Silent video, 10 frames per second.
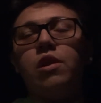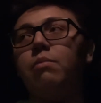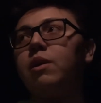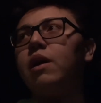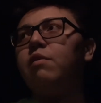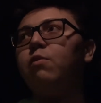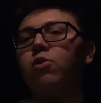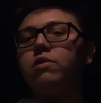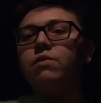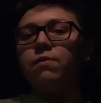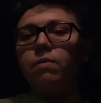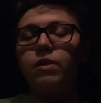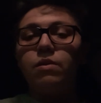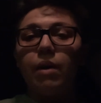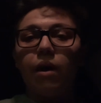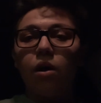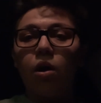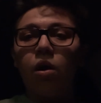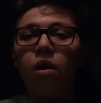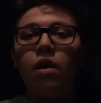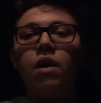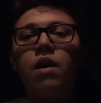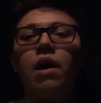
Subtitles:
I'm kind of forced to film this in my car.